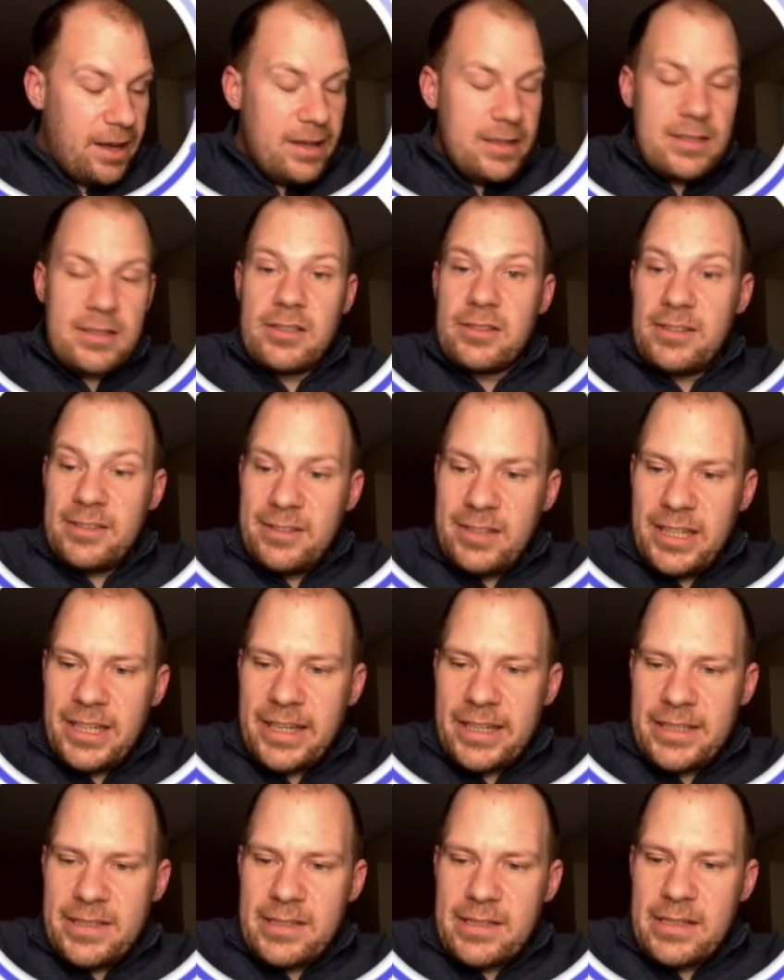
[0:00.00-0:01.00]
So the thing
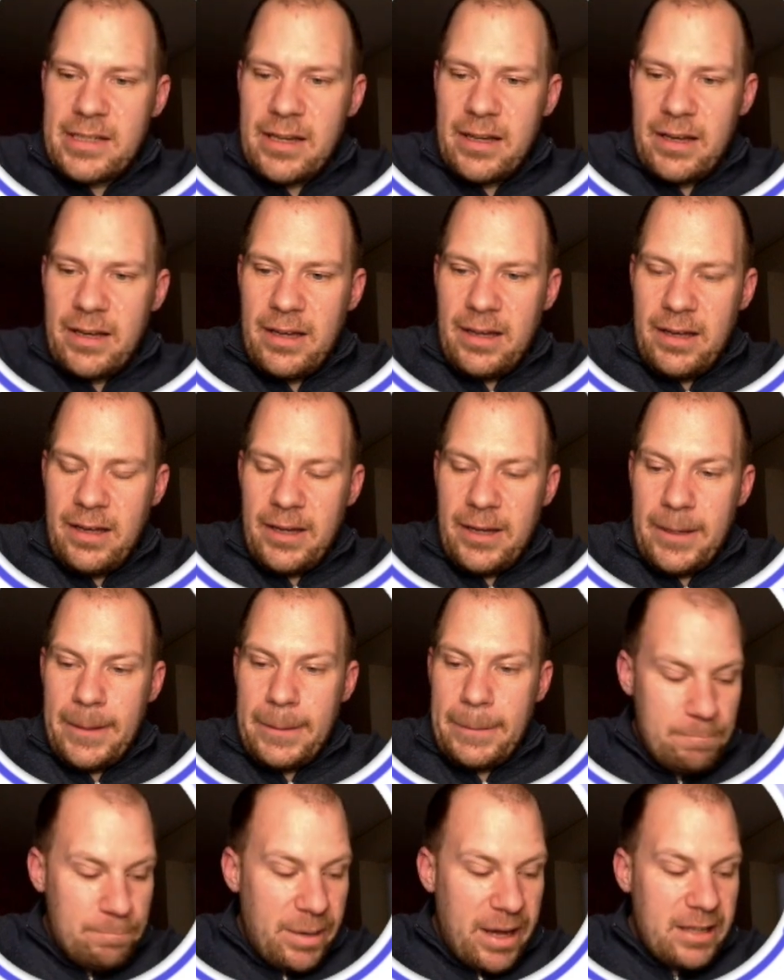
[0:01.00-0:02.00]
is,
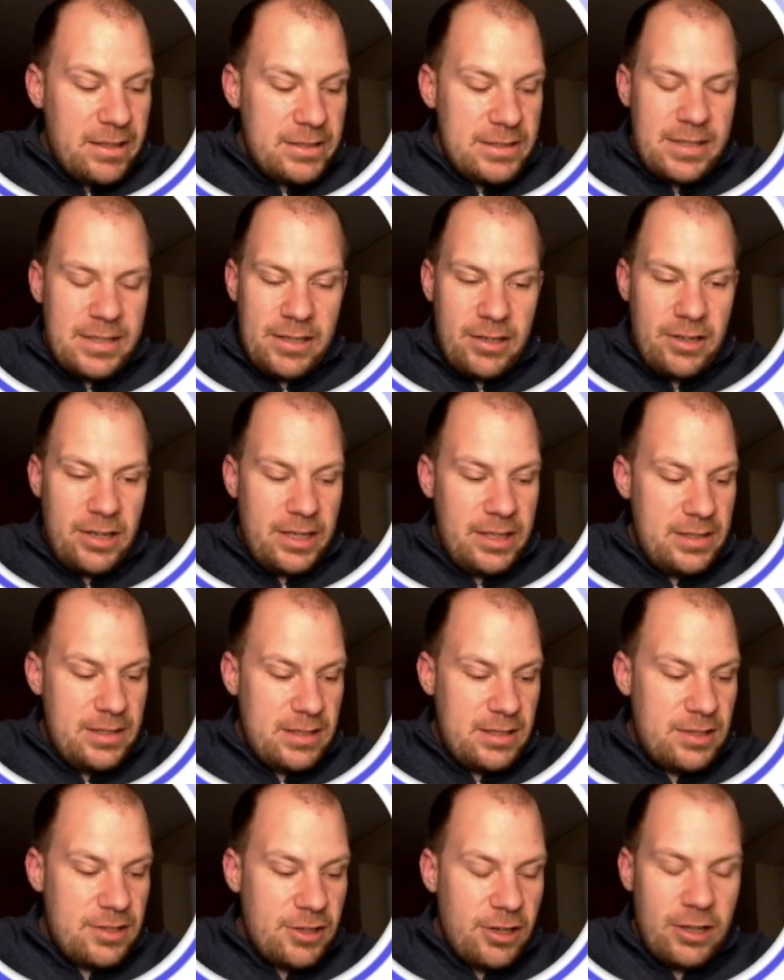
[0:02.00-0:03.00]
Palantir is
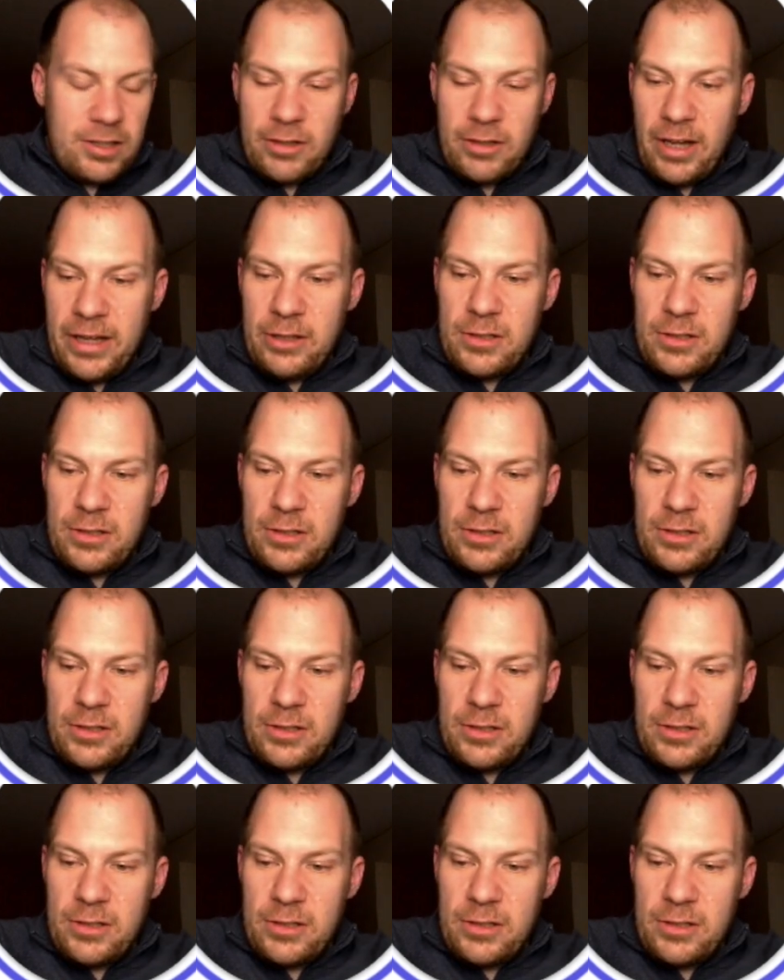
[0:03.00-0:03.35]
a stock,